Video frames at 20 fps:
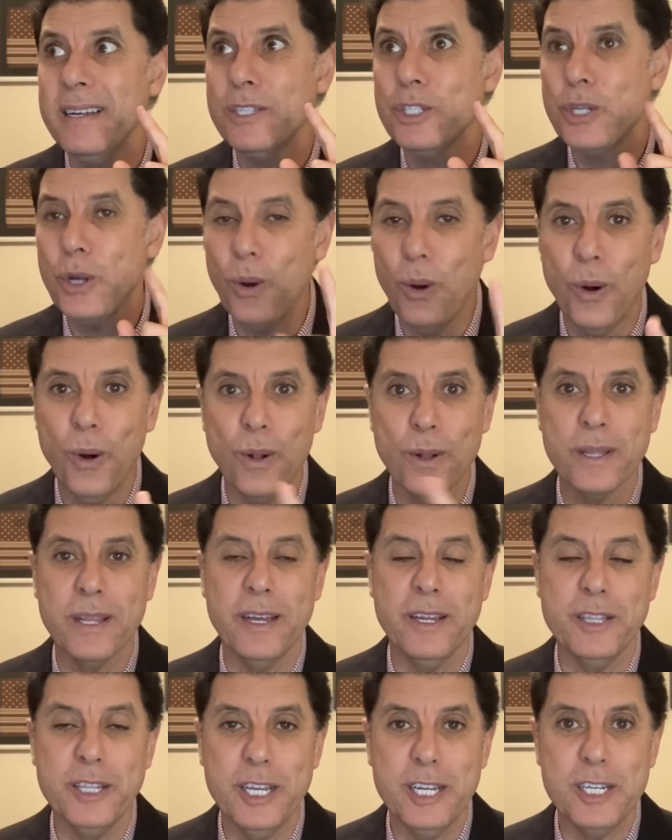told
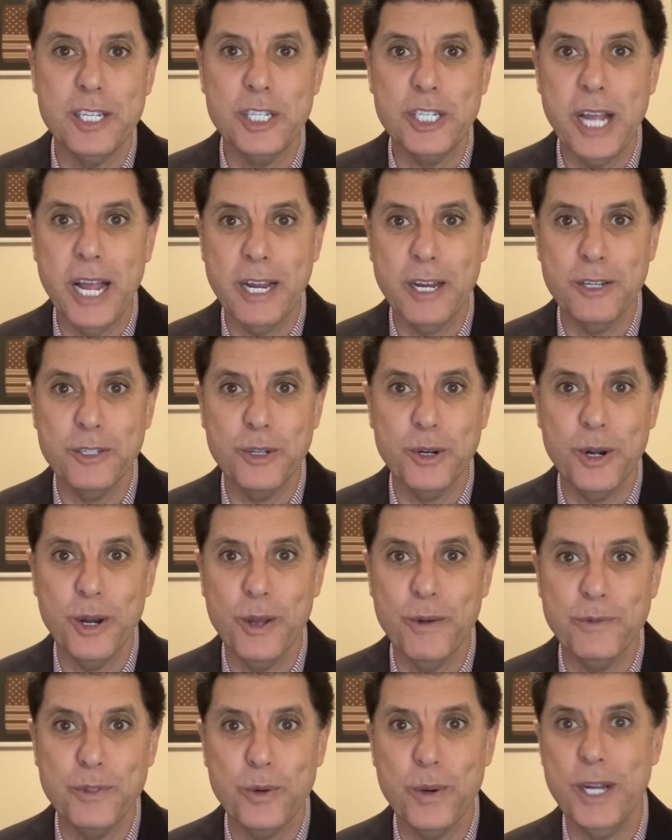the Secretary
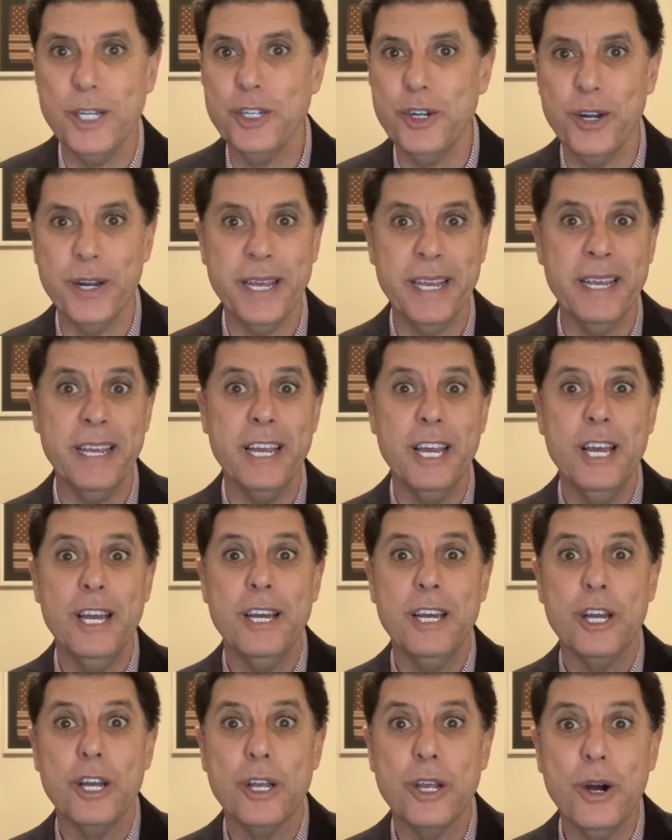of Treasury,
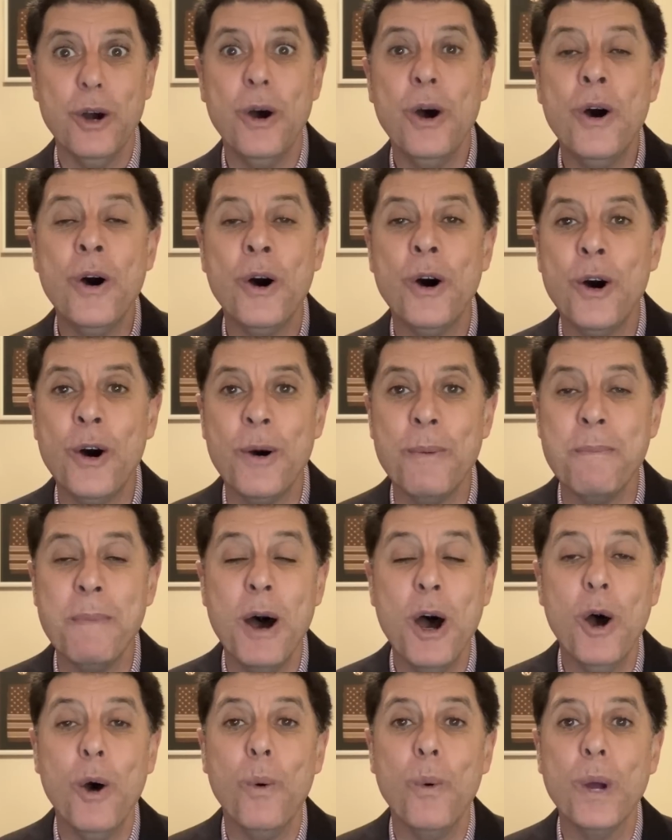go home,
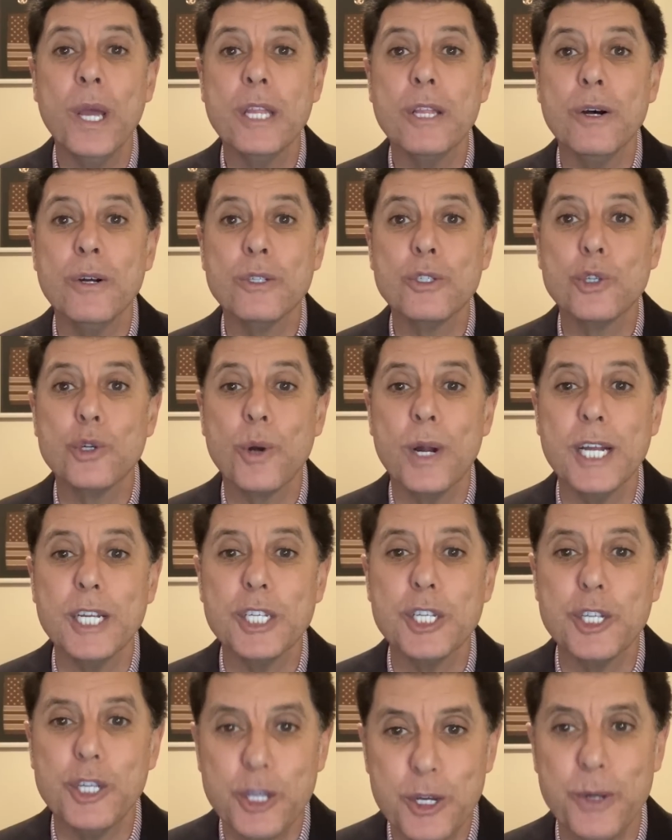we don't
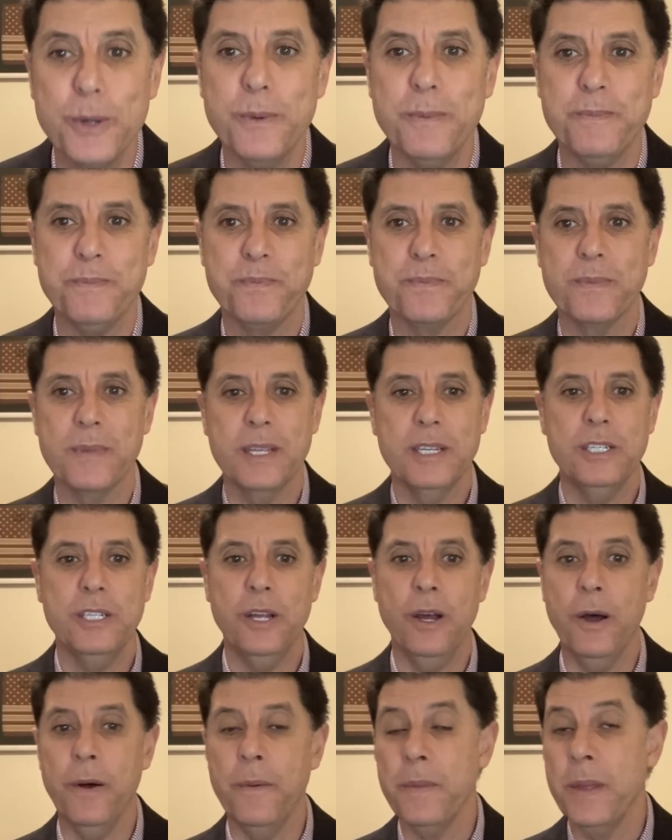trust you.
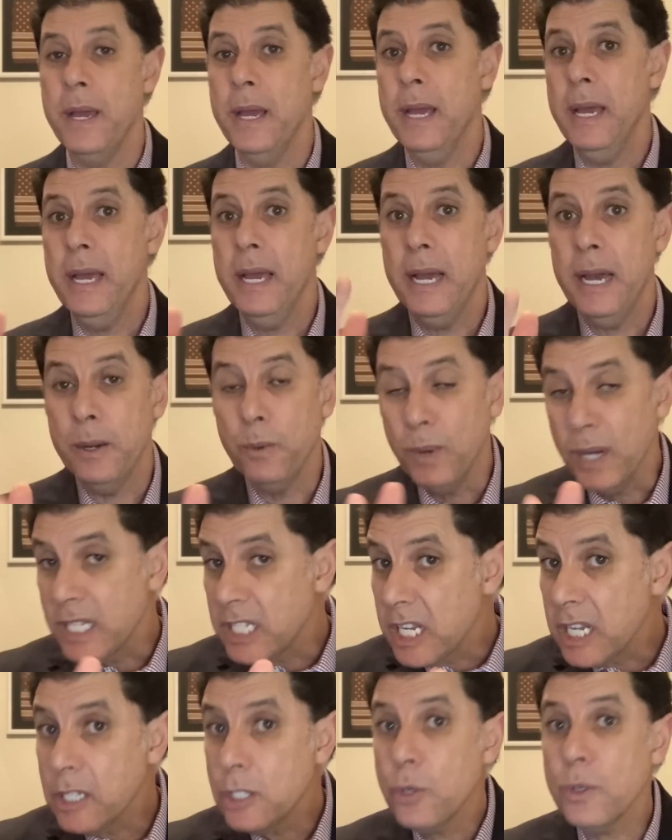So, and
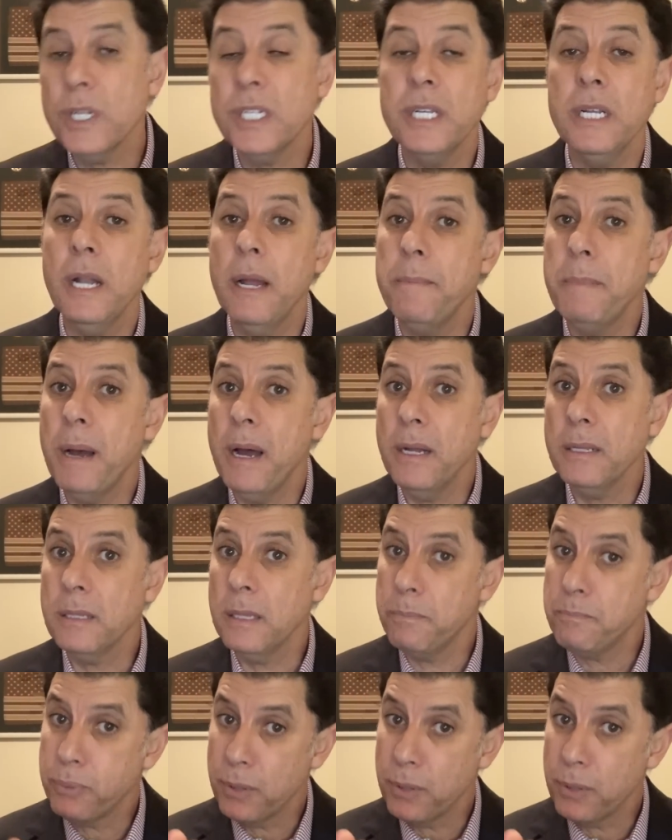what's interesting about